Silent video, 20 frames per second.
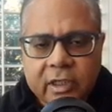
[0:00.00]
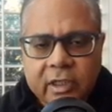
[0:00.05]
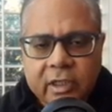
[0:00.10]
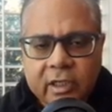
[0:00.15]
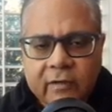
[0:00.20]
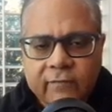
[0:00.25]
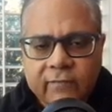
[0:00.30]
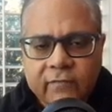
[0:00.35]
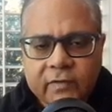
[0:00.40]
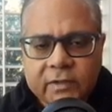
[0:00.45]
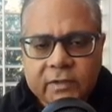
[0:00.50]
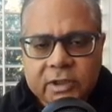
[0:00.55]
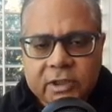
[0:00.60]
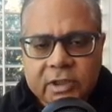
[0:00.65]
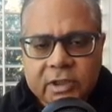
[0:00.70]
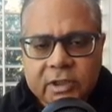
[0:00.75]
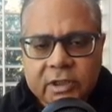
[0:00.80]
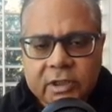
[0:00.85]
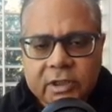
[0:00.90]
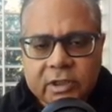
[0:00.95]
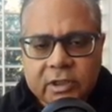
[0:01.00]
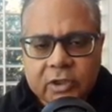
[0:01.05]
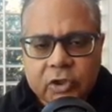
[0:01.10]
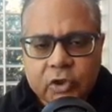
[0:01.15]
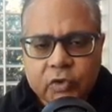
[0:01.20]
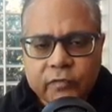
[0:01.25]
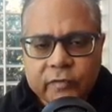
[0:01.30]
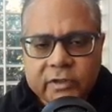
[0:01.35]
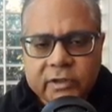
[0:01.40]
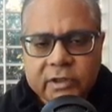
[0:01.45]
If we see here, you
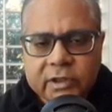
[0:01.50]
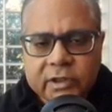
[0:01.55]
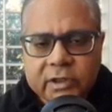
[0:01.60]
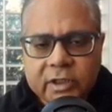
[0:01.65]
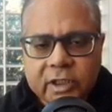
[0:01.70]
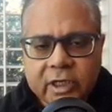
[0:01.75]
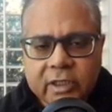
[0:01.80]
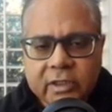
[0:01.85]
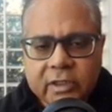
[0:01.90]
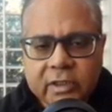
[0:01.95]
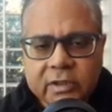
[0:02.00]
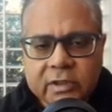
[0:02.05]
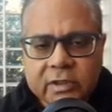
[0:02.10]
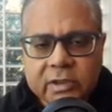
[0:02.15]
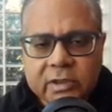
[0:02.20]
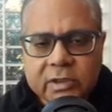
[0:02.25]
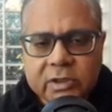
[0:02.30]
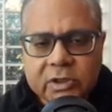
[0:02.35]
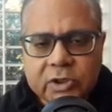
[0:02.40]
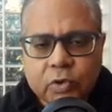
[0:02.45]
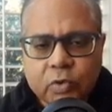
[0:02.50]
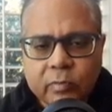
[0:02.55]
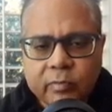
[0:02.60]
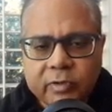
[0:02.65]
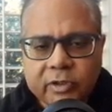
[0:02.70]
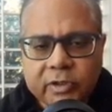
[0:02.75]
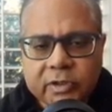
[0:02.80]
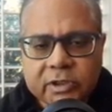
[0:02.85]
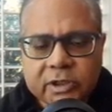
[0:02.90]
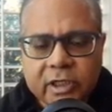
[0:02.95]
will see that this is joule
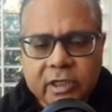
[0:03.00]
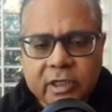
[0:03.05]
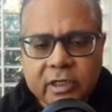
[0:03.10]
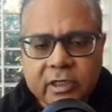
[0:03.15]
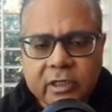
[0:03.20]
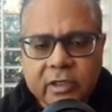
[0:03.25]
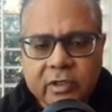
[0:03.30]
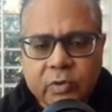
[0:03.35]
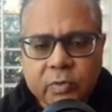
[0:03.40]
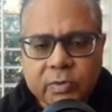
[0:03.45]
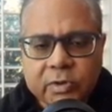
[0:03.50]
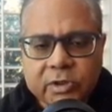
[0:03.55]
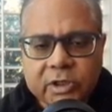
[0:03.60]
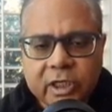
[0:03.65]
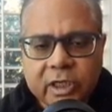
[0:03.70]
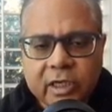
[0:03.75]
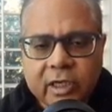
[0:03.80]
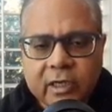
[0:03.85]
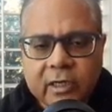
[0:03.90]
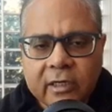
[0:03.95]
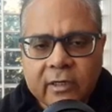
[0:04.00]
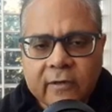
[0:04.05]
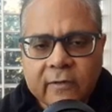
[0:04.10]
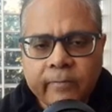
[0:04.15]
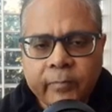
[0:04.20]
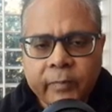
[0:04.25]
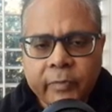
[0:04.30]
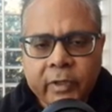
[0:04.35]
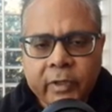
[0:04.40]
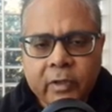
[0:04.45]
per second into second,
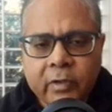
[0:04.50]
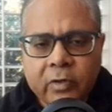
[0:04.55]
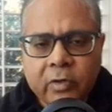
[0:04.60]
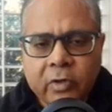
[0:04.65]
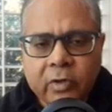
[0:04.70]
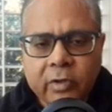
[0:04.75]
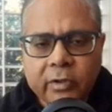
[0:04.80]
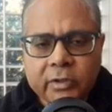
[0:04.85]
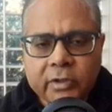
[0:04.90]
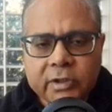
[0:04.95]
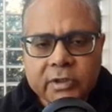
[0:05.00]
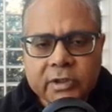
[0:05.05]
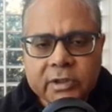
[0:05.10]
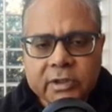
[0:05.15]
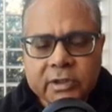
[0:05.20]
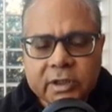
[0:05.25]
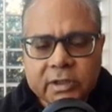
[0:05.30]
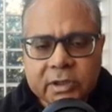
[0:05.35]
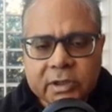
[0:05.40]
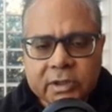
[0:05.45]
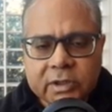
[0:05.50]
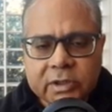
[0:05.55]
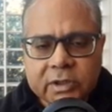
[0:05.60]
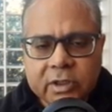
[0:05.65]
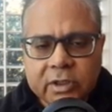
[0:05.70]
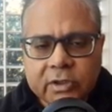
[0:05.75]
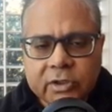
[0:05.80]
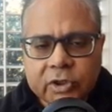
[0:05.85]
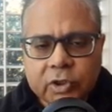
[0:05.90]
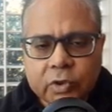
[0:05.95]
or this is
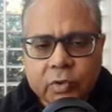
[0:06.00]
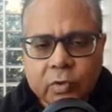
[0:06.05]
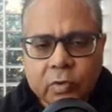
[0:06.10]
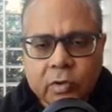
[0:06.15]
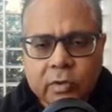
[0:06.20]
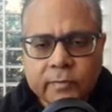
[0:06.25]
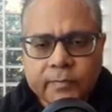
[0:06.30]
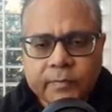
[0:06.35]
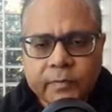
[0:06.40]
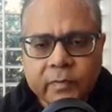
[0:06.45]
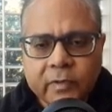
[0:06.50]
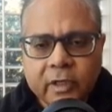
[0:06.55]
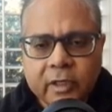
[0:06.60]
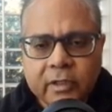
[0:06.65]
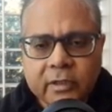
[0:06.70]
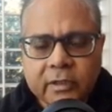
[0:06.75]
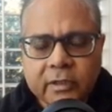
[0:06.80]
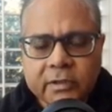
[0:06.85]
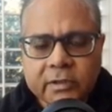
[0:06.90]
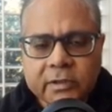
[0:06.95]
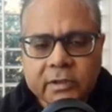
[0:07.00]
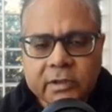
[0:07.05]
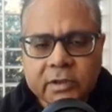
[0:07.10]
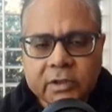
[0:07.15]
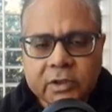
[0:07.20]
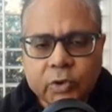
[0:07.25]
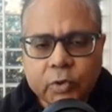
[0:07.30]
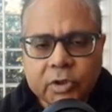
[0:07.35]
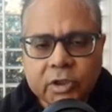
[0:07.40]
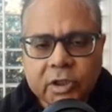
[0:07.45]
essentially joule, that is
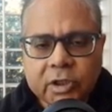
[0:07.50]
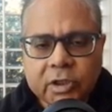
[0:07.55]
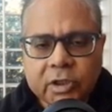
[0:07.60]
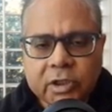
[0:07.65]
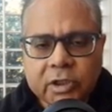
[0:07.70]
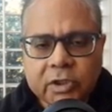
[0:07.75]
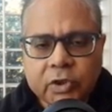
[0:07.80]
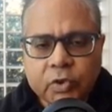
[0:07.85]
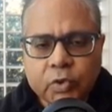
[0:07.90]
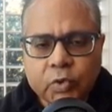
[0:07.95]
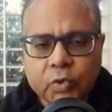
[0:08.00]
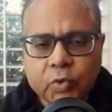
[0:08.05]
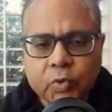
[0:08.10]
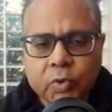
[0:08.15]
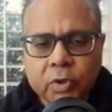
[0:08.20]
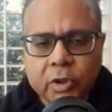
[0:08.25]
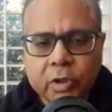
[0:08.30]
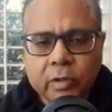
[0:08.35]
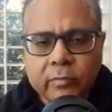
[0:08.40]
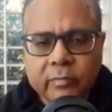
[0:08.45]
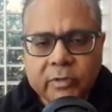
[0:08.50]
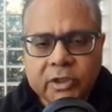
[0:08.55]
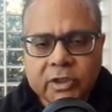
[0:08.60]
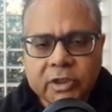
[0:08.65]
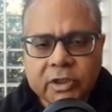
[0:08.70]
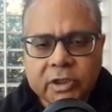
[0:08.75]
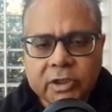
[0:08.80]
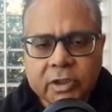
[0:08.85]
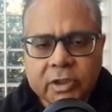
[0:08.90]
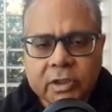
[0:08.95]
Newton into
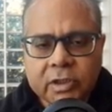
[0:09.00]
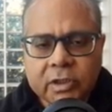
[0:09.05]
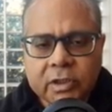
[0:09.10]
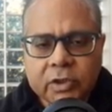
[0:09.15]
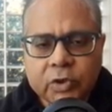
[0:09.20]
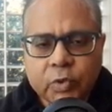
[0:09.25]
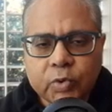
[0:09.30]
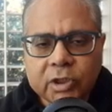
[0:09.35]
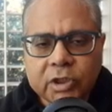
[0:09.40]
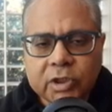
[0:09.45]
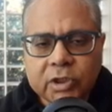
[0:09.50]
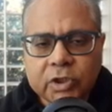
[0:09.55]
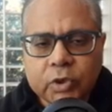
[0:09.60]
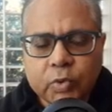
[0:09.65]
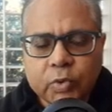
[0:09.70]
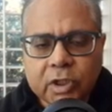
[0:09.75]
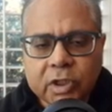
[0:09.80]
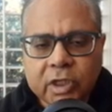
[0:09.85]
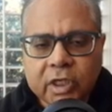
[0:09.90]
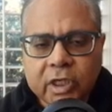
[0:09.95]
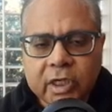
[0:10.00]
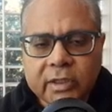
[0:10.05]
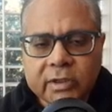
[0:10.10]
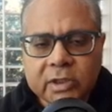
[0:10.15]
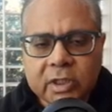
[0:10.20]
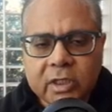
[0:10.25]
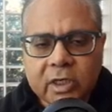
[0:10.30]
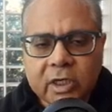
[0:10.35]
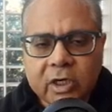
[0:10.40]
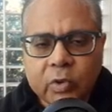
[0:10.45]
meter. Newton, Newton
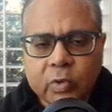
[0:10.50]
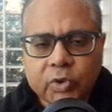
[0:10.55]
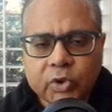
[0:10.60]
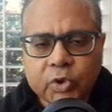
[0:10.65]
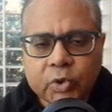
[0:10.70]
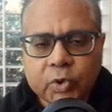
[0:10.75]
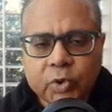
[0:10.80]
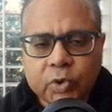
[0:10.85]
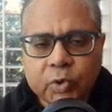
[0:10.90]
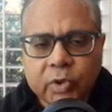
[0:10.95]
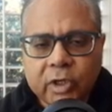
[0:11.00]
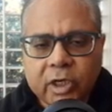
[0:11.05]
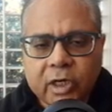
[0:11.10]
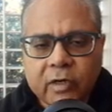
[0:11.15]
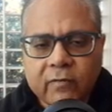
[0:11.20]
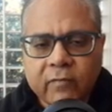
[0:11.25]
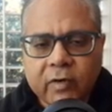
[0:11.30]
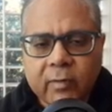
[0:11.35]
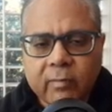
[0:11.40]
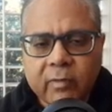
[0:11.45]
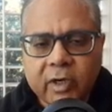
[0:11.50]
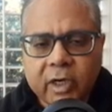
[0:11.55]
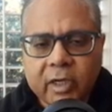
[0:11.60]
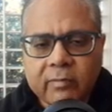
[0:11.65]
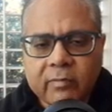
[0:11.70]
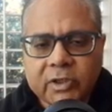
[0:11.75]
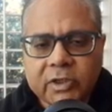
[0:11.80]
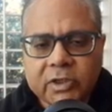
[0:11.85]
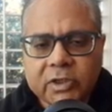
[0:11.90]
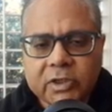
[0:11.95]
cancel out, so you get 1 by
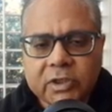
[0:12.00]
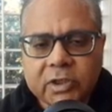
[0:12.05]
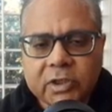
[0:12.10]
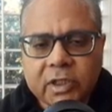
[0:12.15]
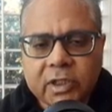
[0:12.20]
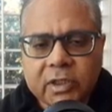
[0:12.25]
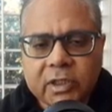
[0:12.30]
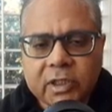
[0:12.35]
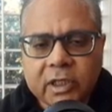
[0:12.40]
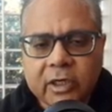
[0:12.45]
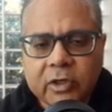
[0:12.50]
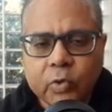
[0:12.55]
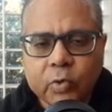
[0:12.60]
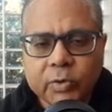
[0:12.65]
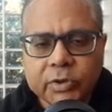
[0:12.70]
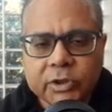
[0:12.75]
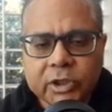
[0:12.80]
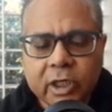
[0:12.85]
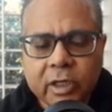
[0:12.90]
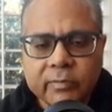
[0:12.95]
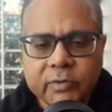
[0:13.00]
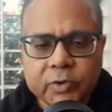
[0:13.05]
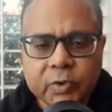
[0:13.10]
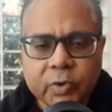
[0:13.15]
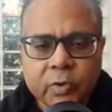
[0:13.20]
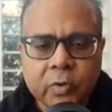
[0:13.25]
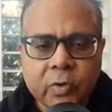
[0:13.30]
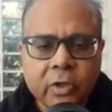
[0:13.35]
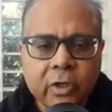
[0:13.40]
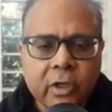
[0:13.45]
meter, and that goes up,
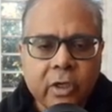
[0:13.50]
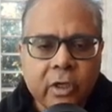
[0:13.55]
so